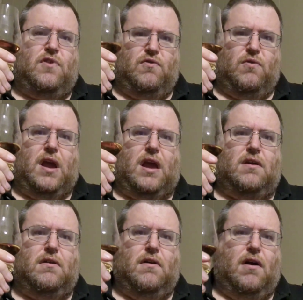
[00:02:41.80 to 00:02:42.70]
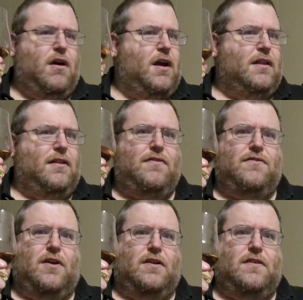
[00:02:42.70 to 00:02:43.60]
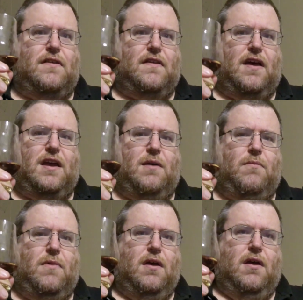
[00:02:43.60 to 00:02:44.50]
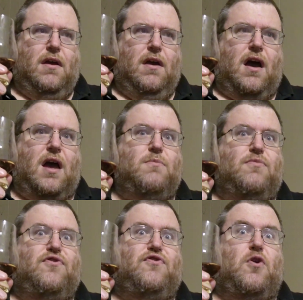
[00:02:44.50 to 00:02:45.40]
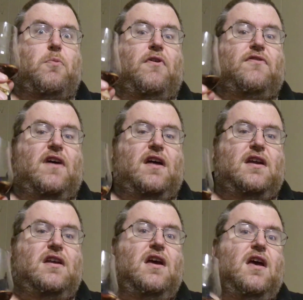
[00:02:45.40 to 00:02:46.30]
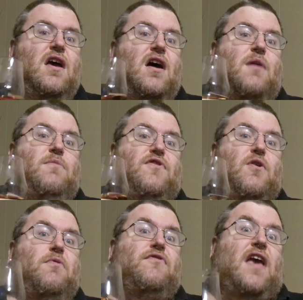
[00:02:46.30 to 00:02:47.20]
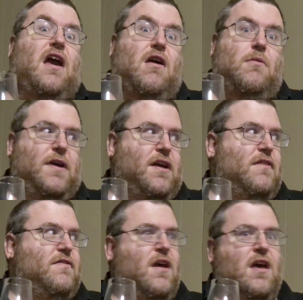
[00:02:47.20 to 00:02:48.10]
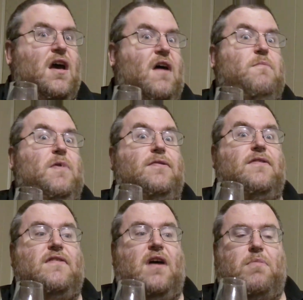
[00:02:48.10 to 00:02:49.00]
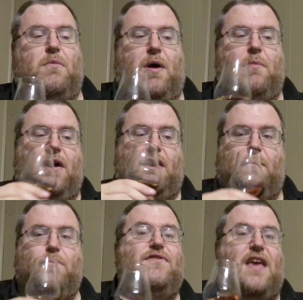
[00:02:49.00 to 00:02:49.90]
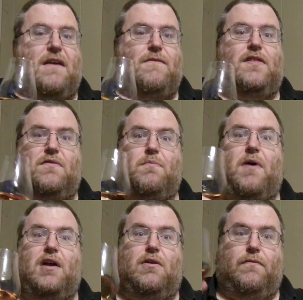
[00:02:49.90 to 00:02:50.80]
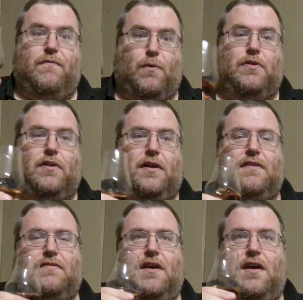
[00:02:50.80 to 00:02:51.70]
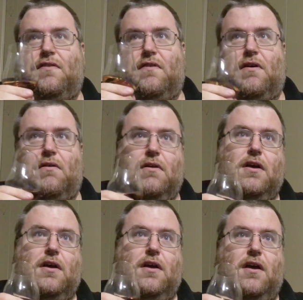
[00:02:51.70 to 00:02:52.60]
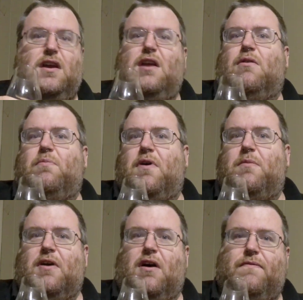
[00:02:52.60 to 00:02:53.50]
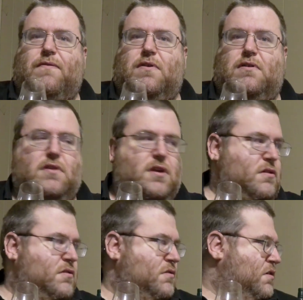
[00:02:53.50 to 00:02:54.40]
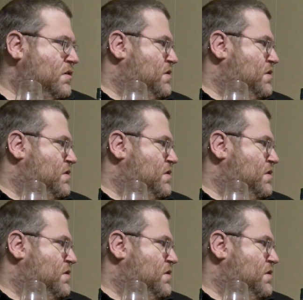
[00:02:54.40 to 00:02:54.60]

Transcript: To drink. All right, let's start this. I'm super excited. I'm super scared because I've built this up in my mind. I was saving this bottle for the last day. So, it'll probably be awful. And then